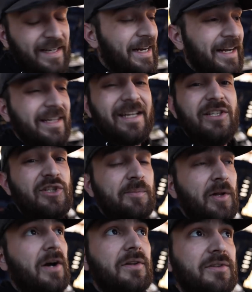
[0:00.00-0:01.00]
That IAG
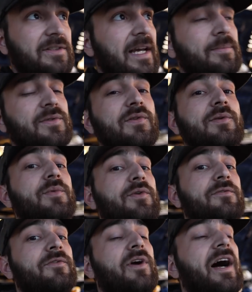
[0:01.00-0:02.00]
block looks absolutely beautiful.